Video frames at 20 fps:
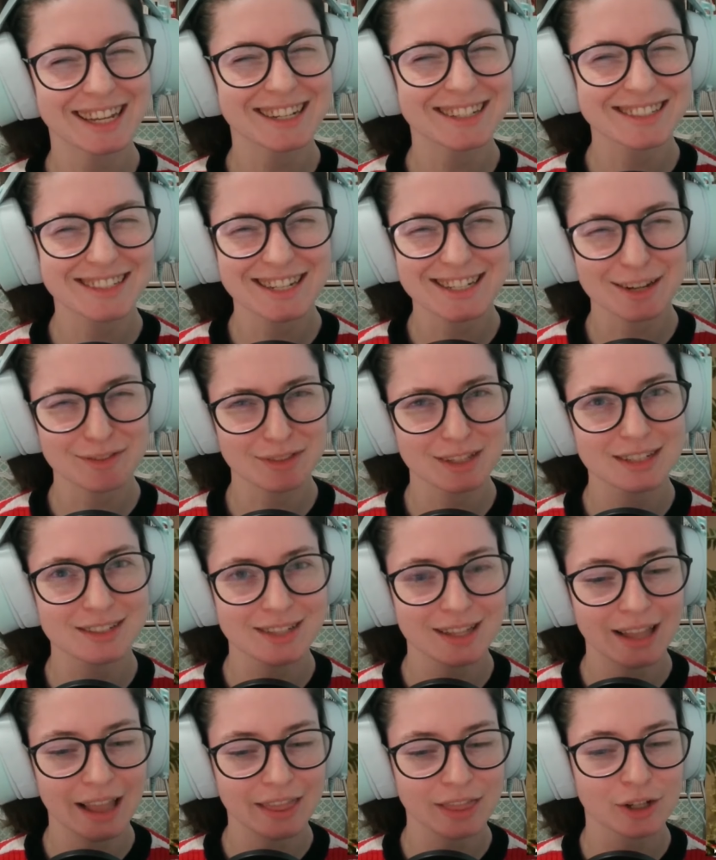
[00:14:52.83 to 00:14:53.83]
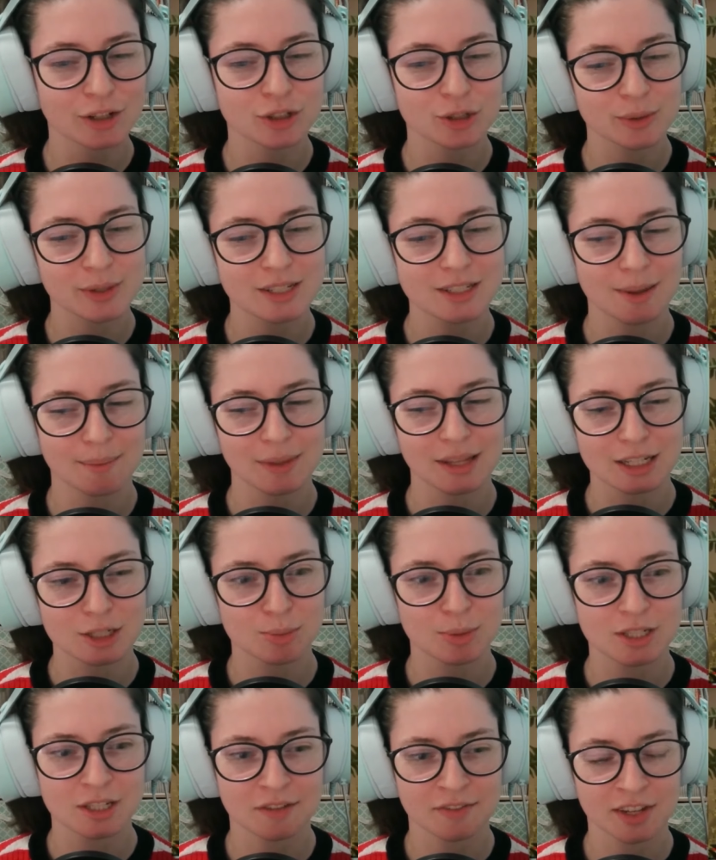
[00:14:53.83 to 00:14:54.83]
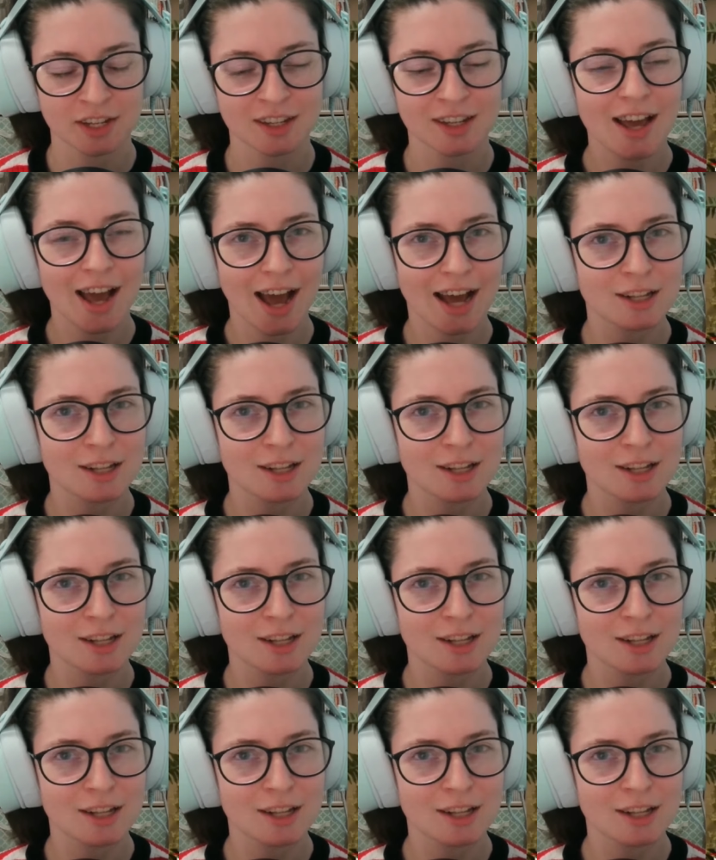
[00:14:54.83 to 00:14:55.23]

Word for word: It is it definitely isn't that they're doing something specific